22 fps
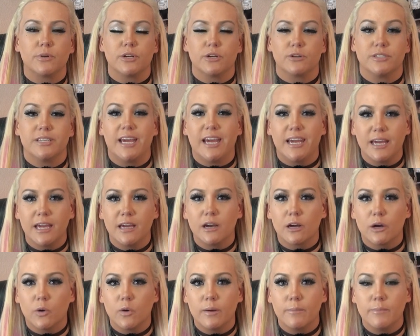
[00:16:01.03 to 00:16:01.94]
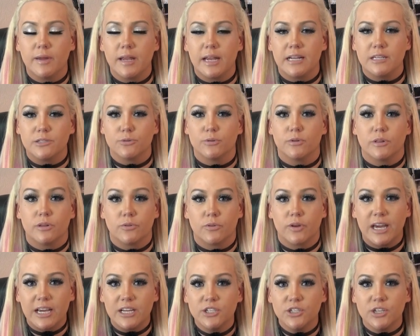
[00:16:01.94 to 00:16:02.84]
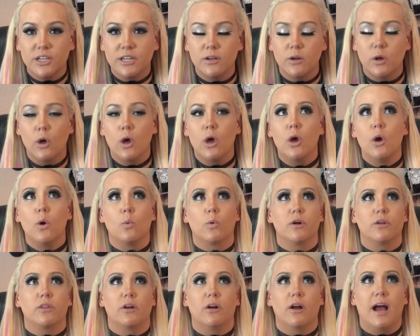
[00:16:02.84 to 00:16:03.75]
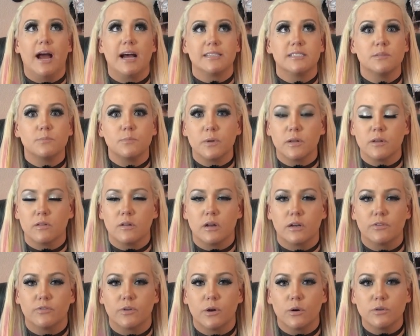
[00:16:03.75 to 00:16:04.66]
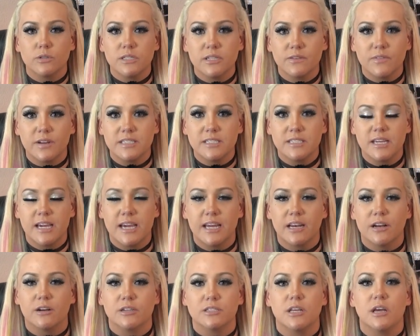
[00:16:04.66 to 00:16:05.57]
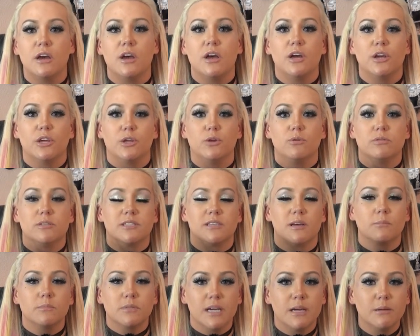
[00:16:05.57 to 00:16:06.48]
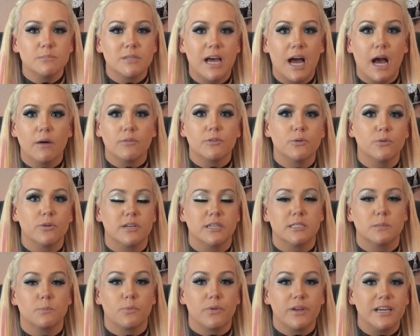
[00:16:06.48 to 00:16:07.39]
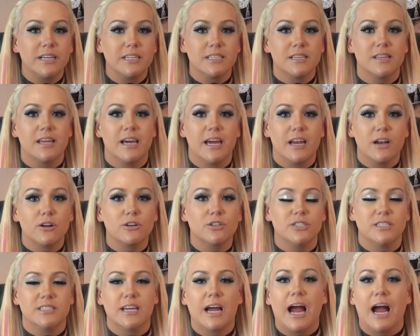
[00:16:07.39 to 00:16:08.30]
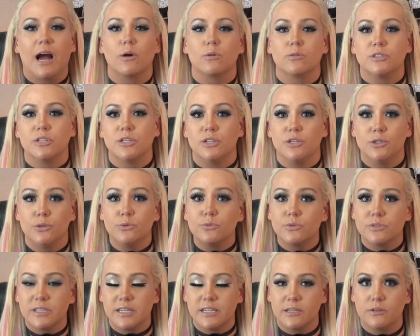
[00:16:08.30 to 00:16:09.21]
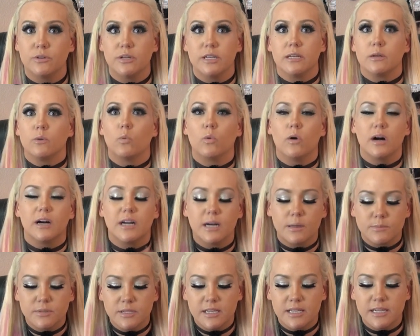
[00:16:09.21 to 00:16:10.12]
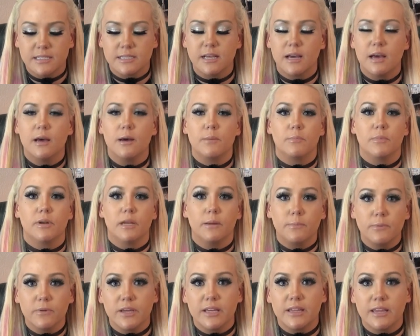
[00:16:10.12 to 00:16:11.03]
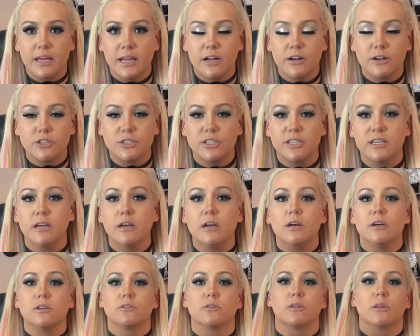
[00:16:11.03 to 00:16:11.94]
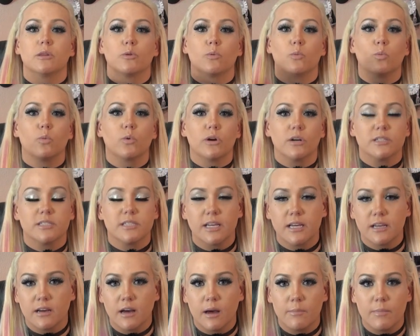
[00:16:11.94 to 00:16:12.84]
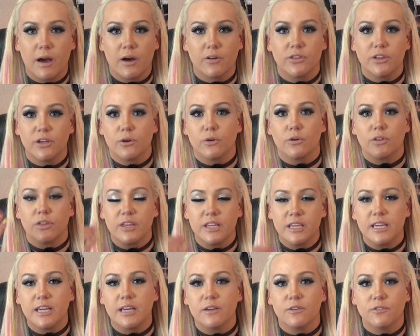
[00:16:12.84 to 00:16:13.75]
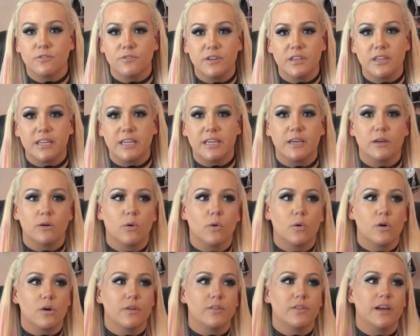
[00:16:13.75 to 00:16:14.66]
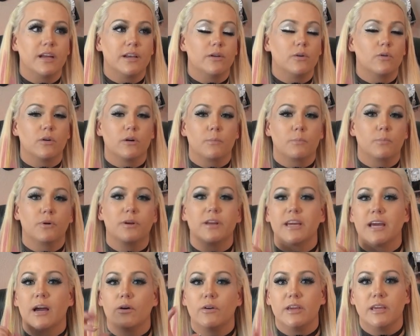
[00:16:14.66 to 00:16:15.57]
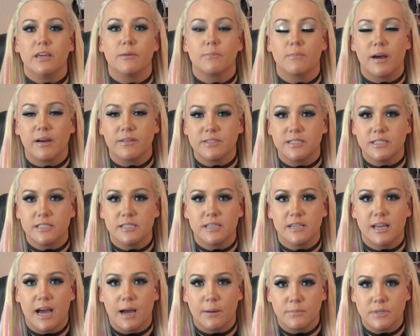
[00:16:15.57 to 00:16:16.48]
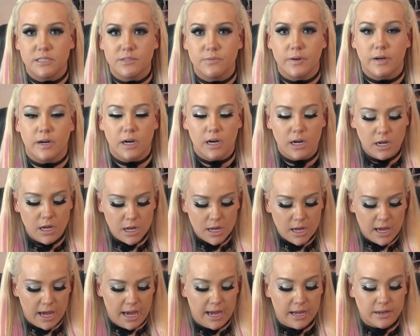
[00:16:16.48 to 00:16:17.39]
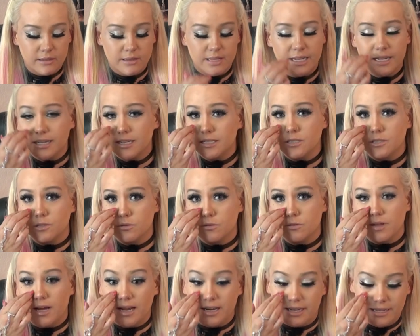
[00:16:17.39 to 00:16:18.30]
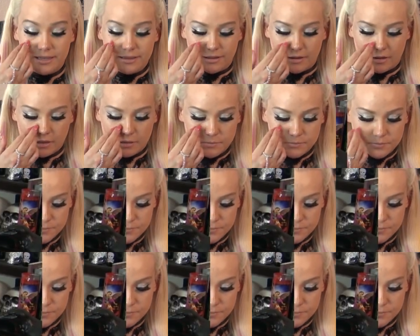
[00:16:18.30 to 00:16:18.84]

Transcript: when you're taking equipment into a location where there hasn't been a lot of ghost investigators, you sometimes have to explain to the energies how to use it. You need to walk up to this, manipulate the energy so that the words can come out that you're thinking, feeling, or that you're putting out EMFs into the atmosphere. And they didn't do that either.